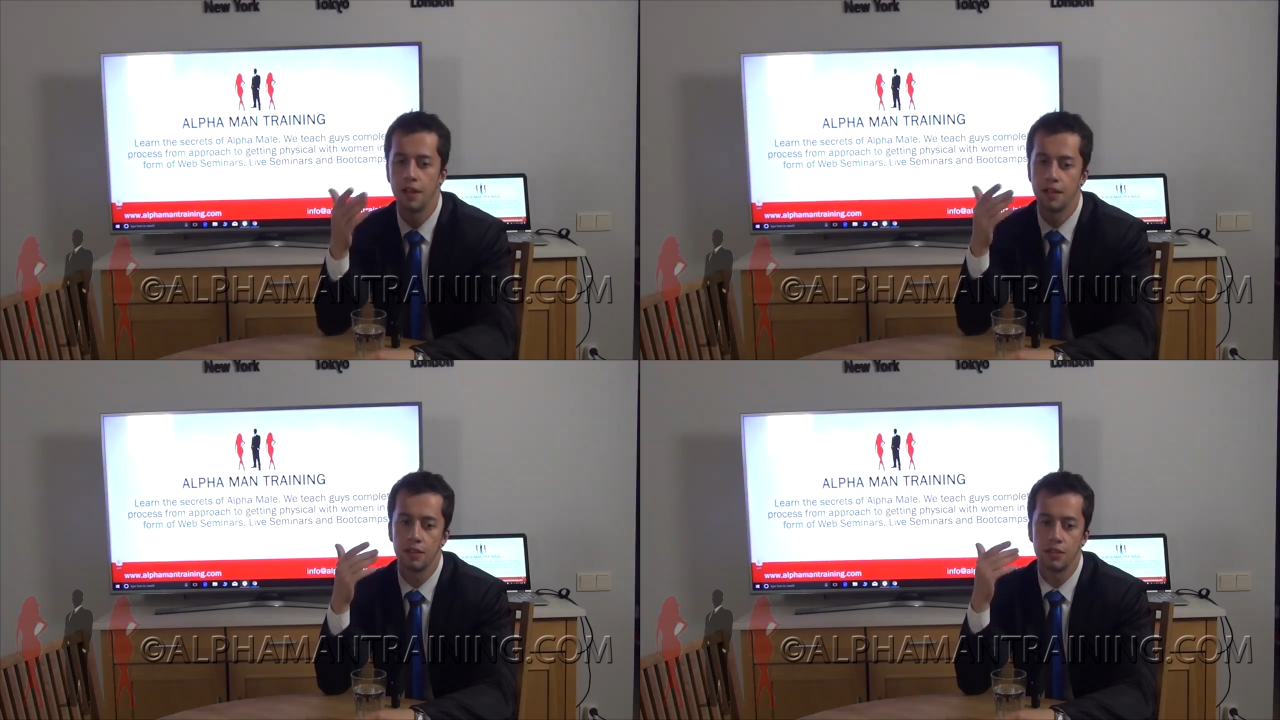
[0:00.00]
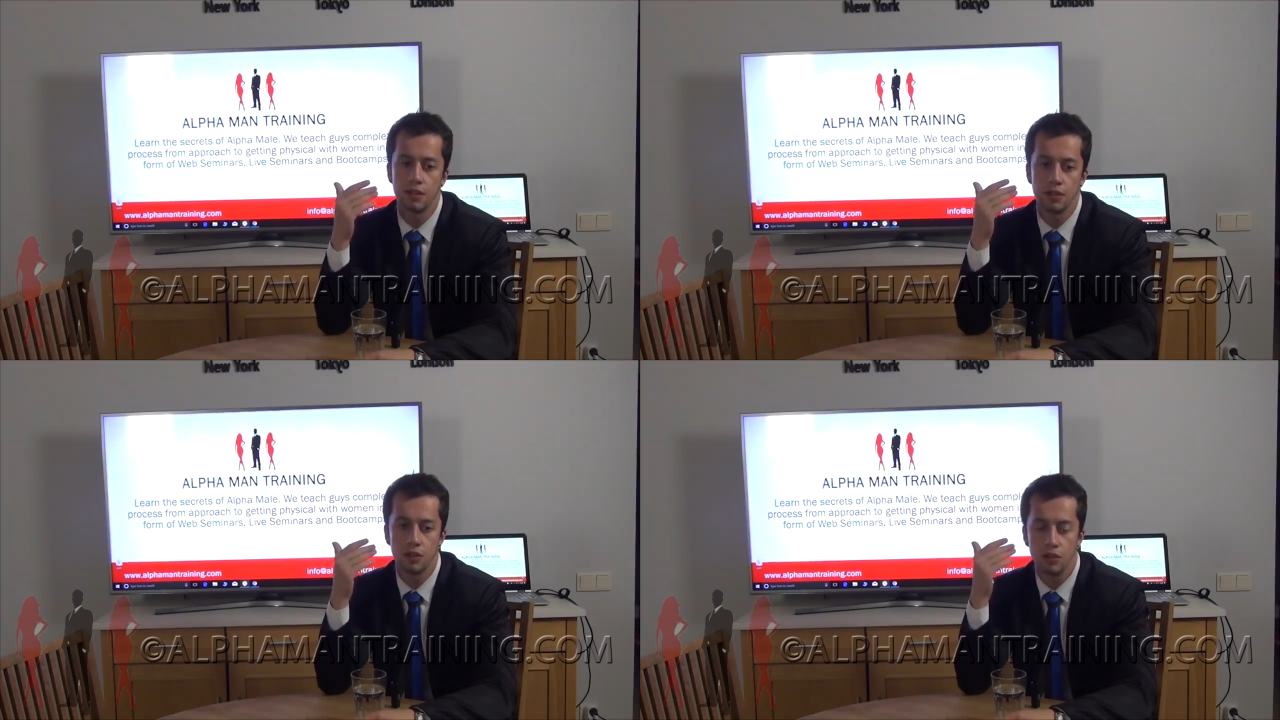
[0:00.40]
and
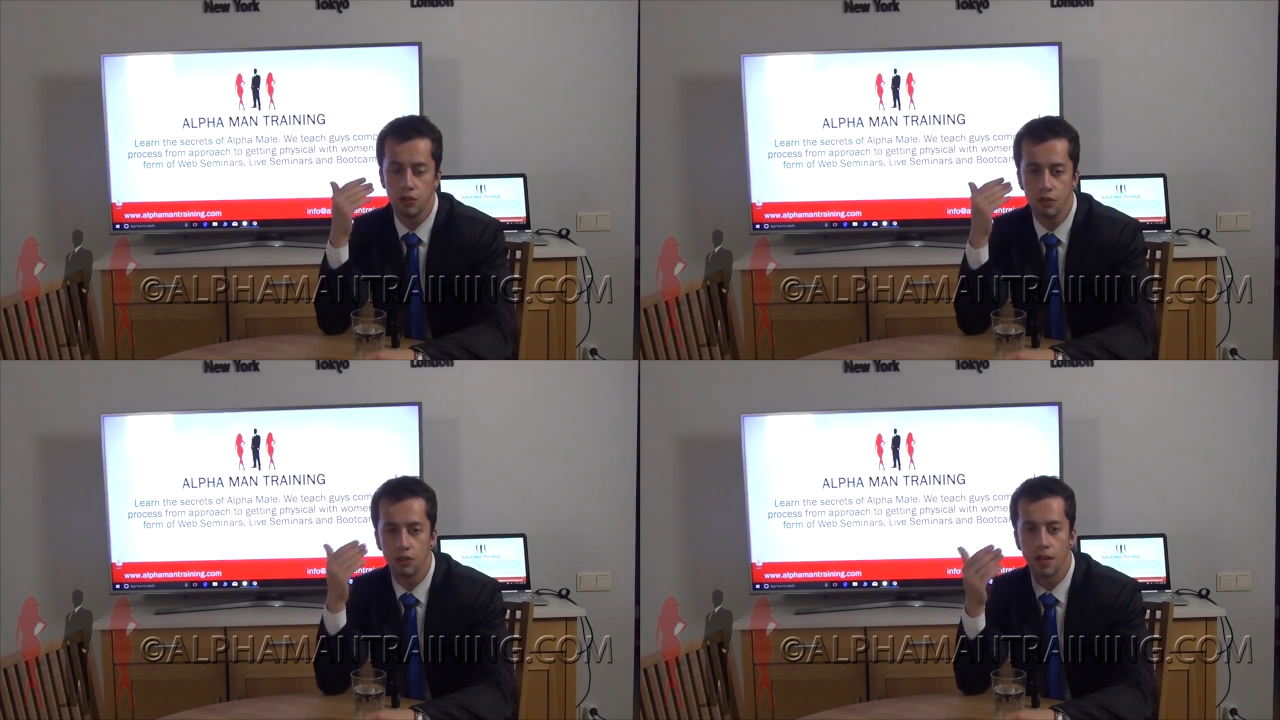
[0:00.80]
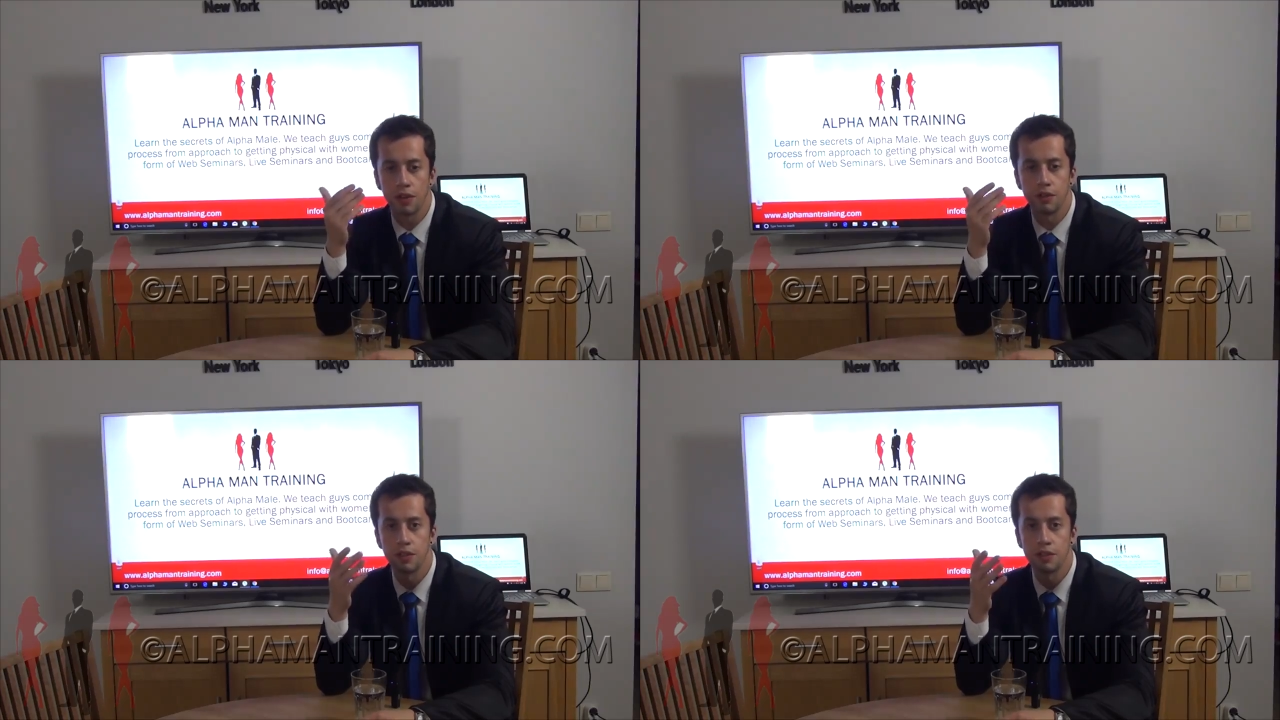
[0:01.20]
just you
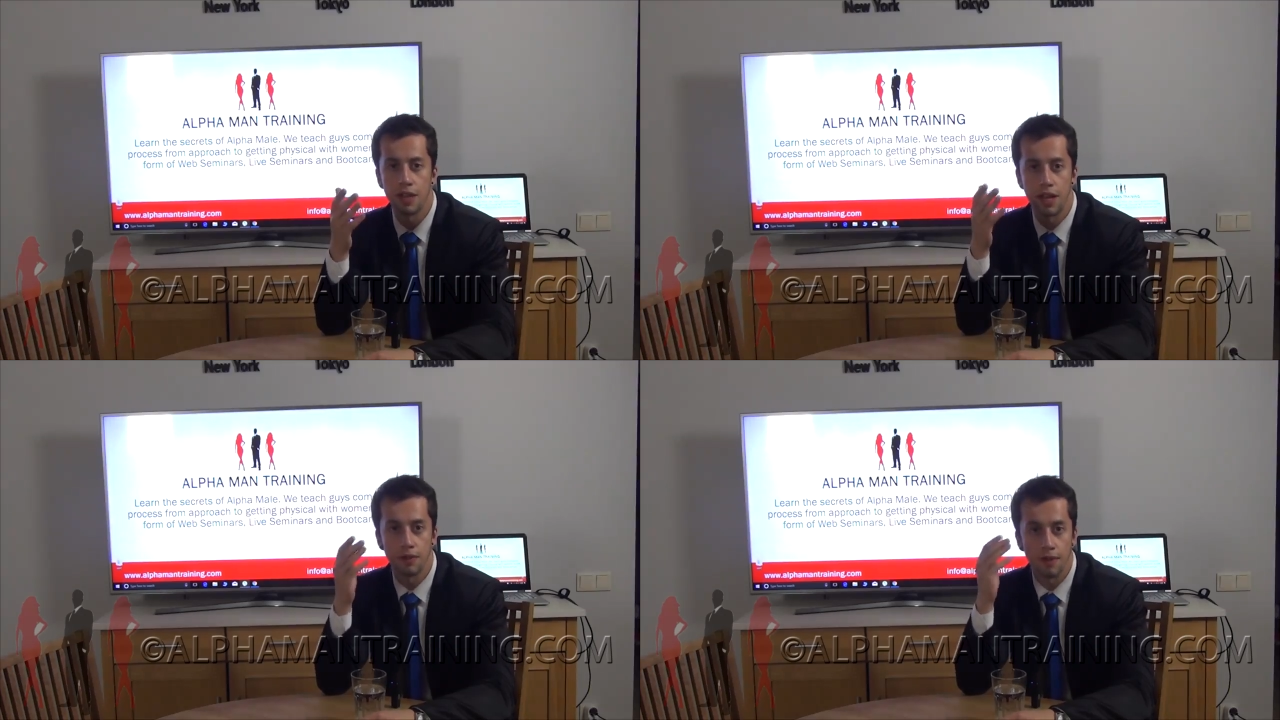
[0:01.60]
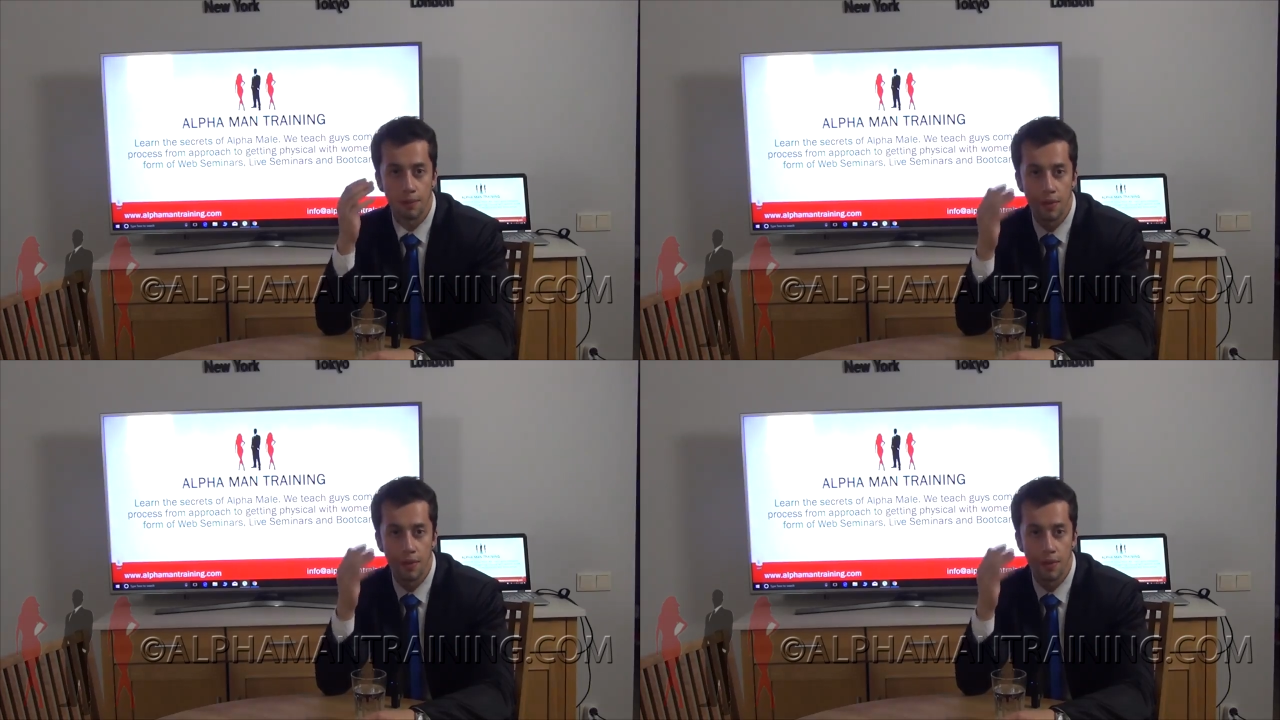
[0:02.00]
can understand the